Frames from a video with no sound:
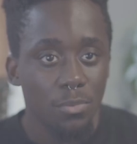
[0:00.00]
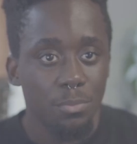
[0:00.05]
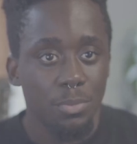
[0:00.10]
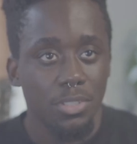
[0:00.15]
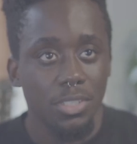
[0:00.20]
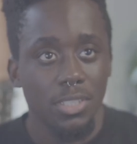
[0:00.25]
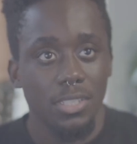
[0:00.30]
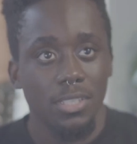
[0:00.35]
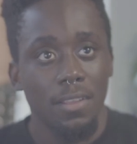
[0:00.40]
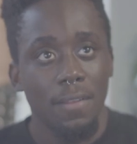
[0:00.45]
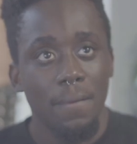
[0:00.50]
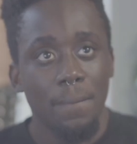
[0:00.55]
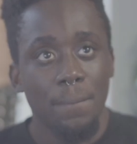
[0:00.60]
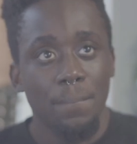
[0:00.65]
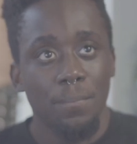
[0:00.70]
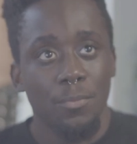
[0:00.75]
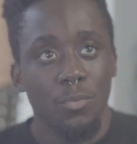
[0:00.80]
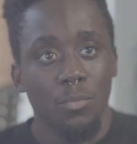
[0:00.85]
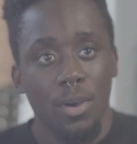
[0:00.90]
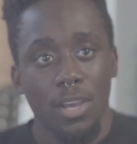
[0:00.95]
because
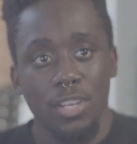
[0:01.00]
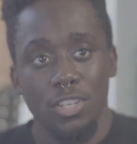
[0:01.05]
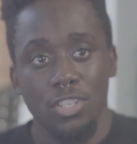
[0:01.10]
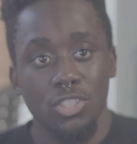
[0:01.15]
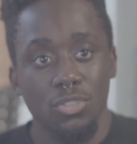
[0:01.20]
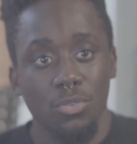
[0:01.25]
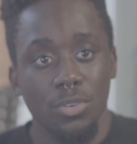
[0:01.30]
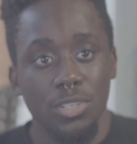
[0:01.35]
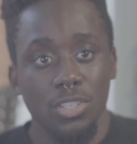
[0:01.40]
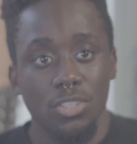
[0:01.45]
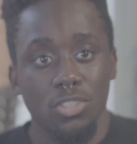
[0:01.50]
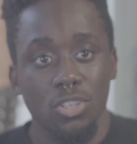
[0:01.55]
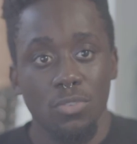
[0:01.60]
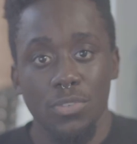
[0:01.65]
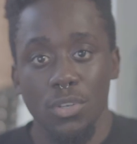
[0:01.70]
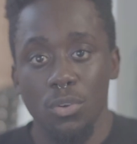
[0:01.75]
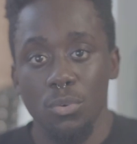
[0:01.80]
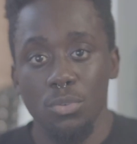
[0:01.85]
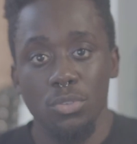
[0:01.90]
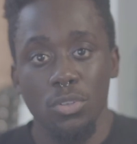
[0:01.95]
while you're enjoying yourself,
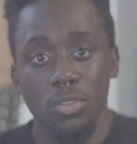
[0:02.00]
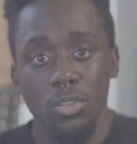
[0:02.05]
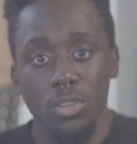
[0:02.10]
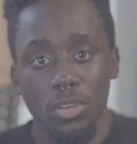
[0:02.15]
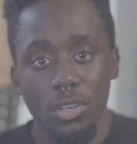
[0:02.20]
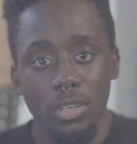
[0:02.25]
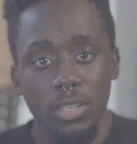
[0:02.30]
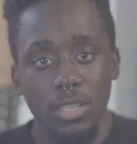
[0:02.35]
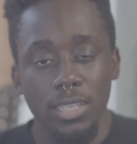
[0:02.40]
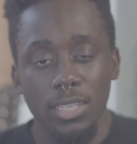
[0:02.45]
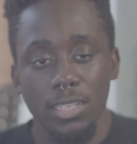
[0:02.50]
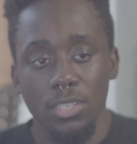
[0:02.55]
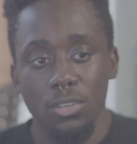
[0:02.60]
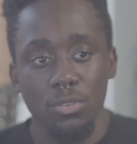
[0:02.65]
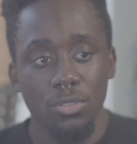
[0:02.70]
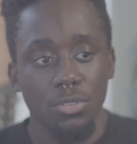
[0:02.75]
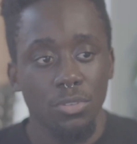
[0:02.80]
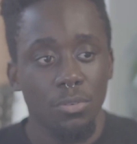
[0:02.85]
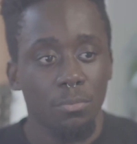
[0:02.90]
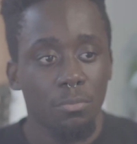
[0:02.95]
you're also learning, you're
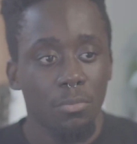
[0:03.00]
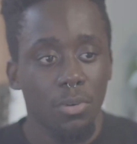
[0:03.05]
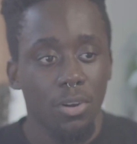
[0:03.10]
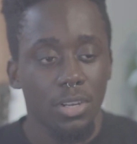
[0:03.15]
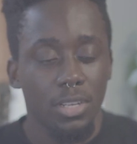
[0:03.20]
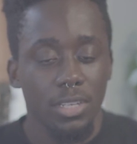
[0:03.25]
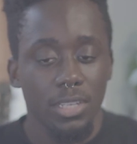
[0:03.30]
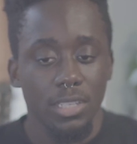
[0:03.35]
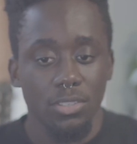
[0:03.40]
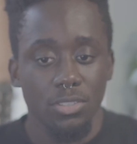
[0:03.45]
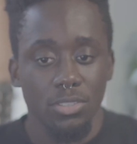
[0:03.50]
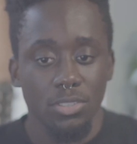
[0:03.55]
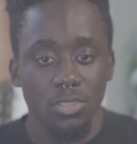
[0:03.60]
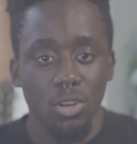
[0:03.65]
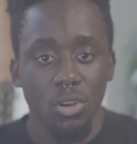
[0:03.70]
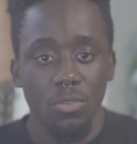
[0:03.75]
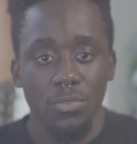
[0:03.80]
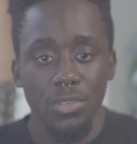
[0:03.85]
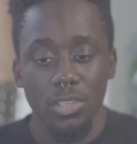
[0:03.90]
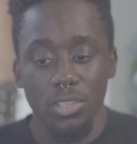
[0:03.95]
also marketing
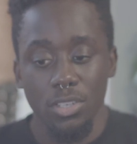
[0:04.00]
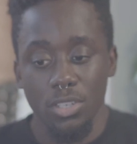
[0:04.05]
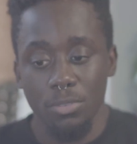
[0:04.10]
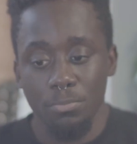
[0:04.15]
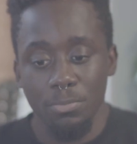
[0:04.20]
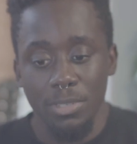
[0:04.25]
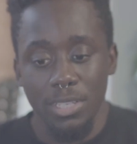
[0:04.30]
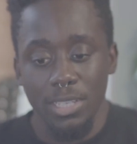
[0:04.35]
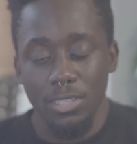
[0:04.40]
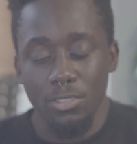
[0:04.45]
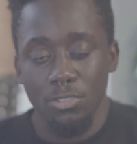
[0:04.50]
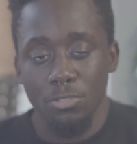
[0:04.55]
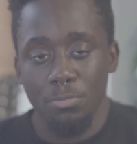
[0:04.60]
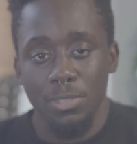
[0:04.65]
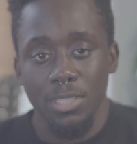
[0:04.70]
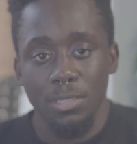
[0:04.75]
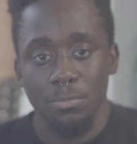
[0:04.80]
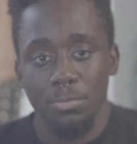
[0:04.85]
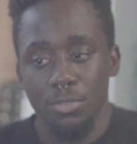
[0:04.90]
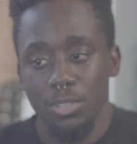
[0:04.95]
yourself, you're meeting new
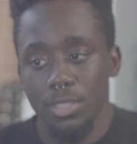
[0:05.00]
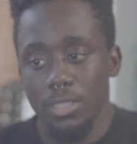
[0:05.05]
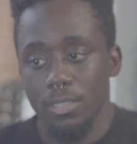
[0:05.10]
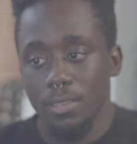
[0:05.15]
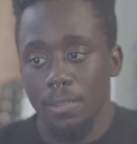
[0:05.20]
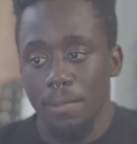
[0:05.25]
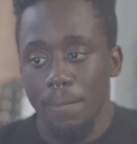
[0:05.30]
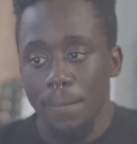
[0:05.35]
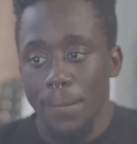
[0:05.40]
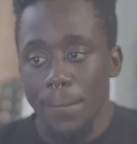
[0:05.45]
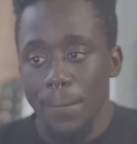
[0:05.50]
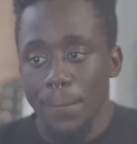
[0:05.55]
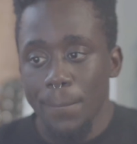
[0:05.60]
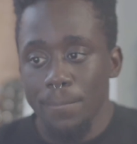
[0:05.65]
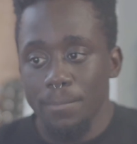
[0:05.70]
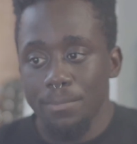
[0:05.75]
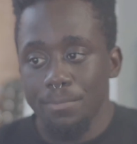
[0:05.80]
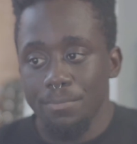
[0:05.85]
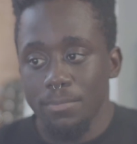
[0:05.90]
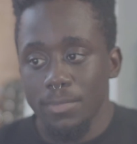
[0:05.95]
people,
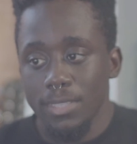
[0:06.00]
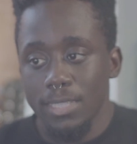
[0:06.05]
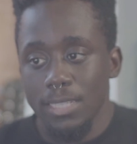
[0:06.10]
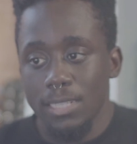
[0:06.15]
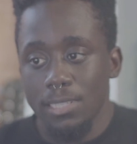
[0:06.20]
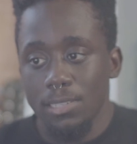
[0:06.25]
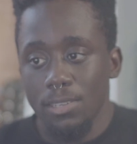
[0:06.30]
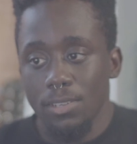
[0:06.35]
and